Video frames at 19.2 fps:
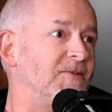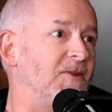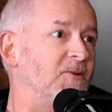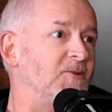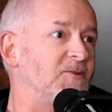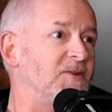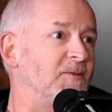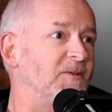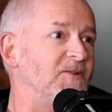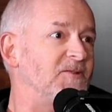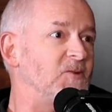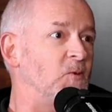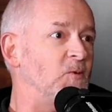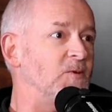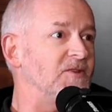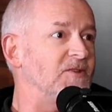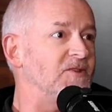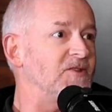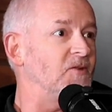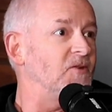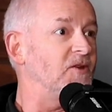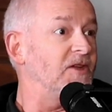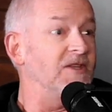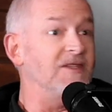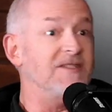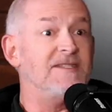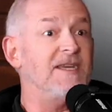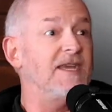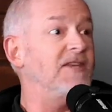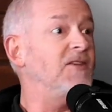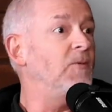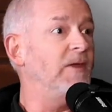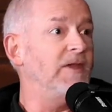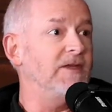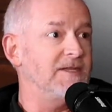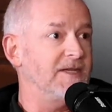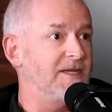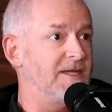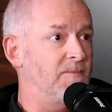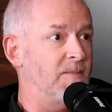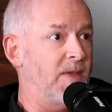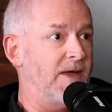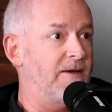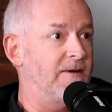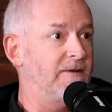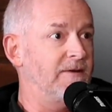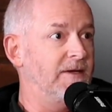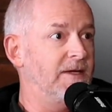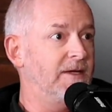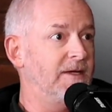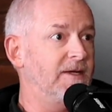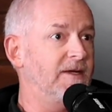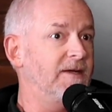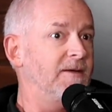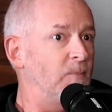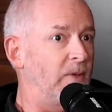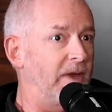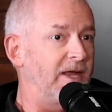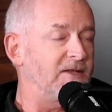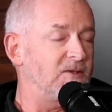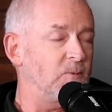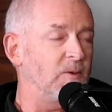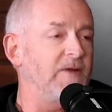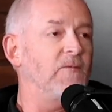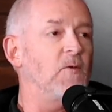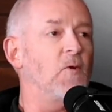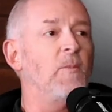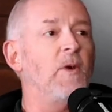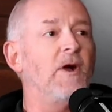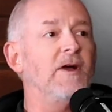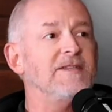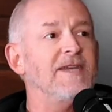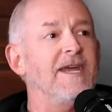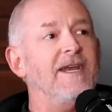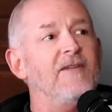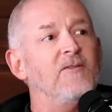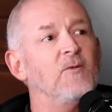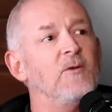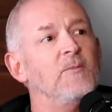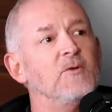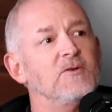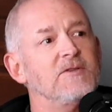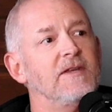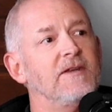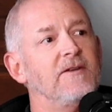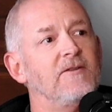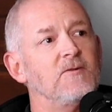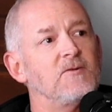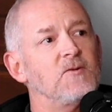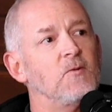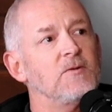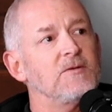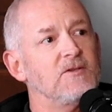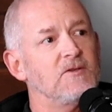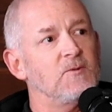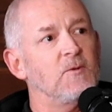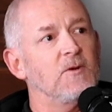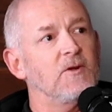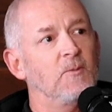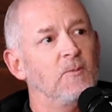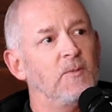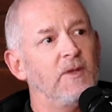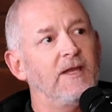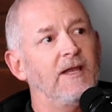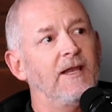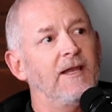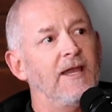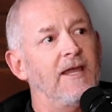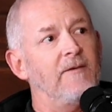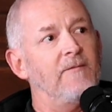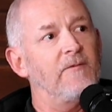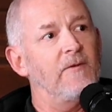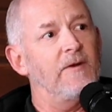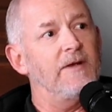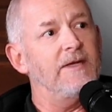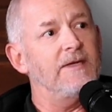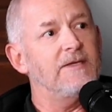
some of these horses are continuing to get better. But at 24 months, 83% of those horses were completely lame-free.